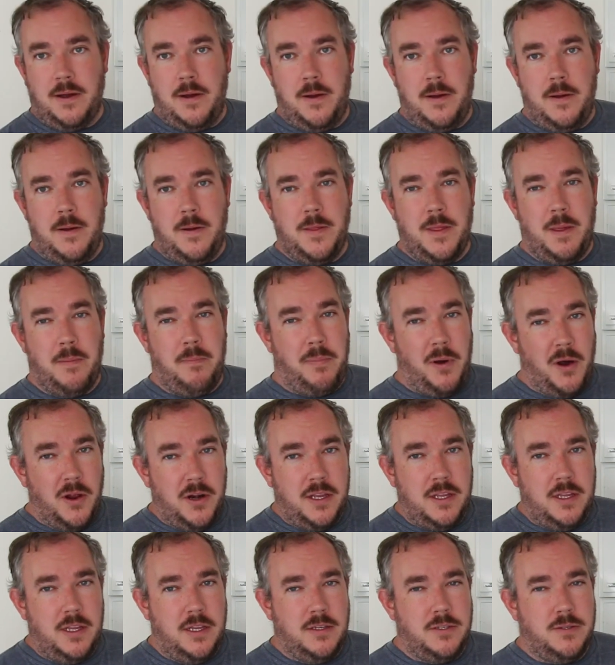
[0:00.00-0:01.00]
on the
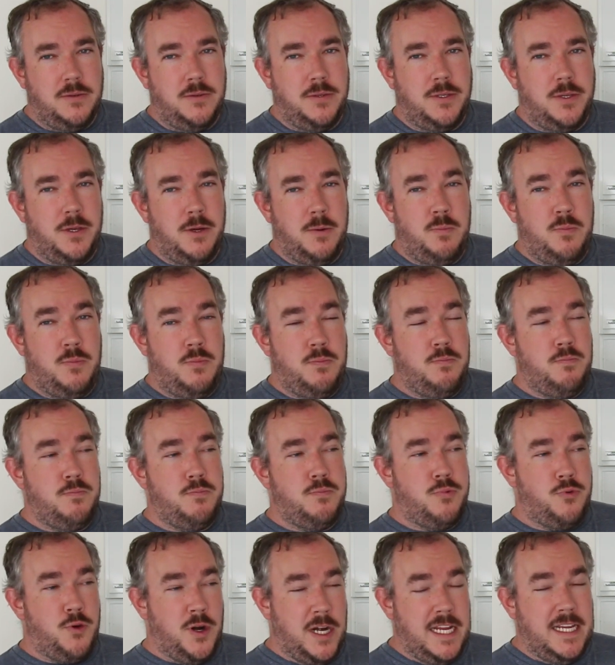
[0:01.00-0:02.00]
bonnet is also
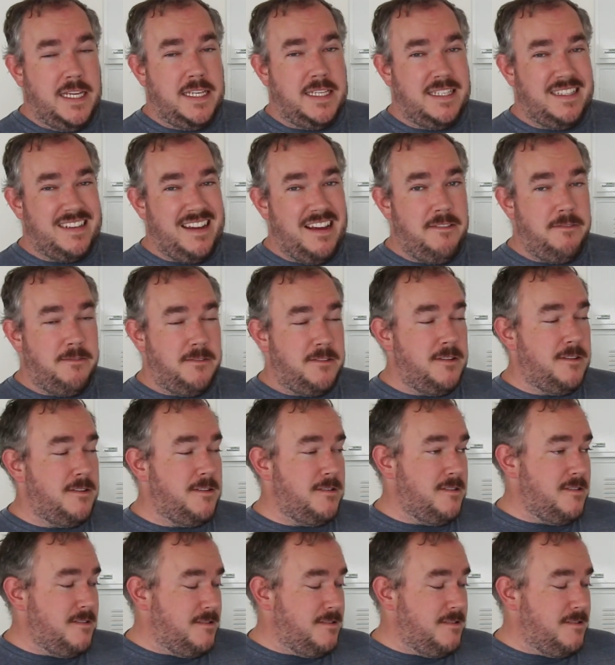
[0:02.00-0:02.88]
pretty stuffed.